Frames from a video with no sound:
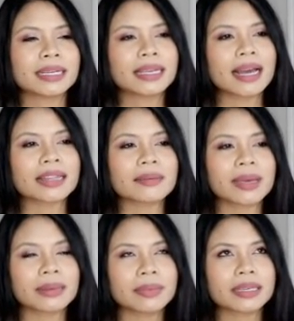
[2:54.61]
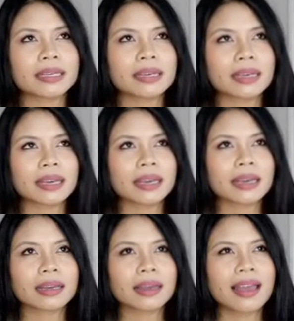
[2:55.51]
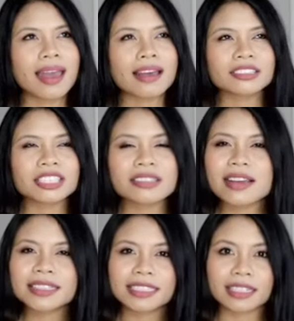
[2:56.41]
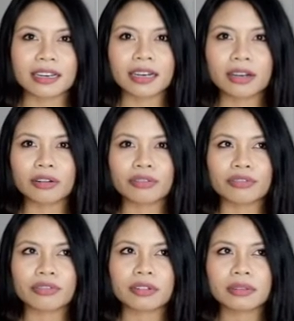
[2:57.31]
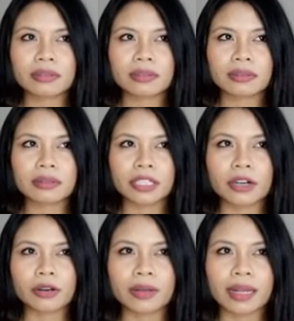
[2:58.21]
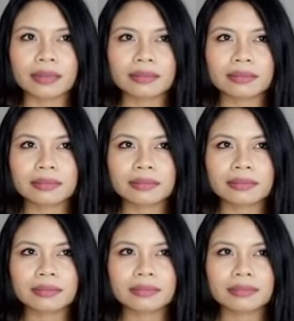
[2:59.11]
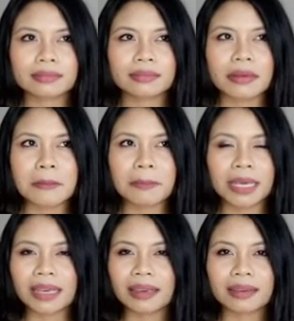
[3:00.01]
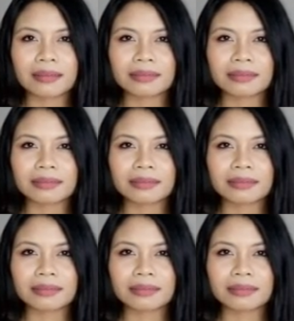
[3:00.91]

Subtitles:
Yeah, the baby kicking, and just the idea of like me